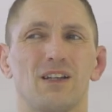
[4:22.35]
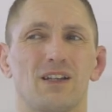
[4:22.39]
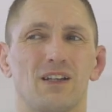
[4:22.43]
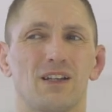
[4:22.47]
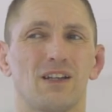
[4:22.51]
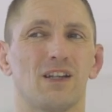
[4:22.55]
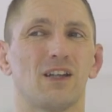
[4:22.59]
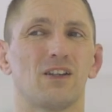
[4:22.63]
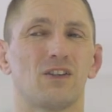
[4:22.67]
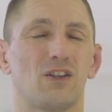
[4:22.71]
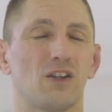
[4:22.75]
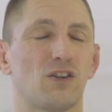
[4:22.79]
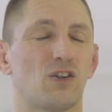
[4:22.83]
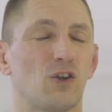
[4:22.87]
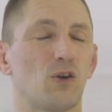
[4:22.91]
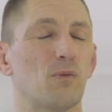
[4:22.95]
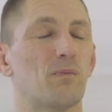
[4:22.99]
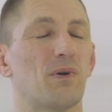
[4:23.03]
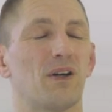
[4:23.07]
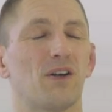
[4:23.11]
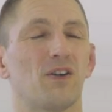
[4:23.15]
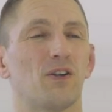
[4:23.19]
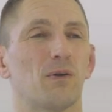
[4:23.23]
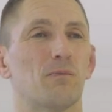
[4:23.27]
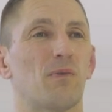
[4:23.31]
You, you do
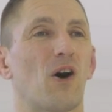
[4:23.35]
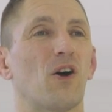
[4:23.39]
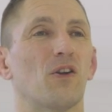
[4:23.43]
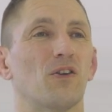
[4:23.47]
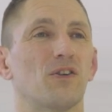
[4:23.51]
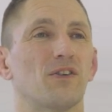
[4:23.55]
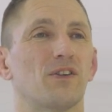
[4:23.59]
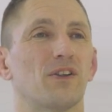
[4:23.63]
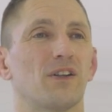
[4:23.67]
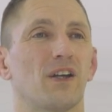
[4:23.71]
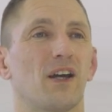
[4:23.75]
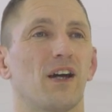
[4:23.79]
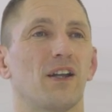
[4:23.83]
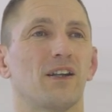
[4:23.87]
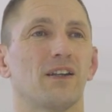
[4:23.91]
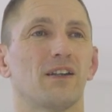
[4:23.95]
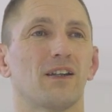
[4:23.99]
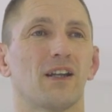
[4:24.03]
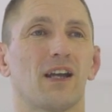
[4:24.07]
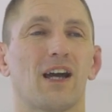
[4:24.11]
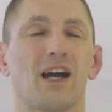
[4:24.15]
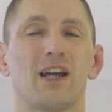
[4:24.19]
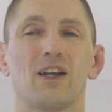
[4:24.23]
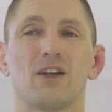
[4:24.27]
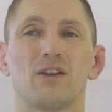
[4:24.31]
build a bond, and
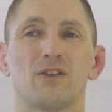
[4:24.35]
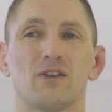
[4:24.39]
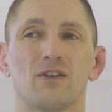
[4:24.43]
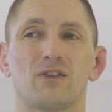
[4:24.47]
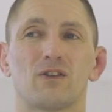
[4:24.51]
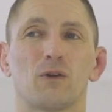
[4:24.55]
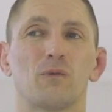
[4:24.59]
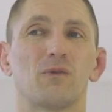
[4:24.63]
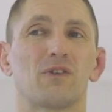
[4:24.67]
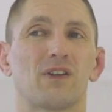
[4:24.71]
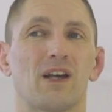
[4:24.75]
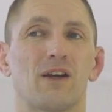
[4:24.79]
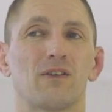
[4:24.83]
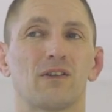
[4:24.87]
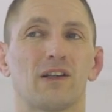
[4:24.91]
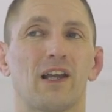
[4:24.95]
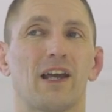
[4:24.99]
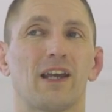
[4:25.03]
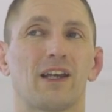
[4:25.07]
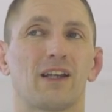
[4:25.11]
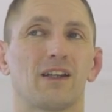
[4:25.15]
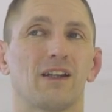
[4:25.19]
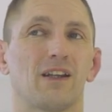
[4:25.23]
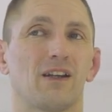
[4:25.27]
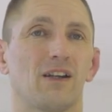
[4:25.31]
I sometimes
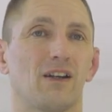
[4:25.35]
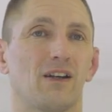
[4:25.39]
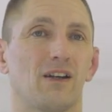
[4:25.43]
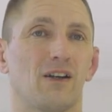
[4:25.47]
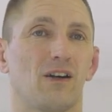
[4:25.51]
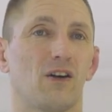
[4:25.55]
liken it,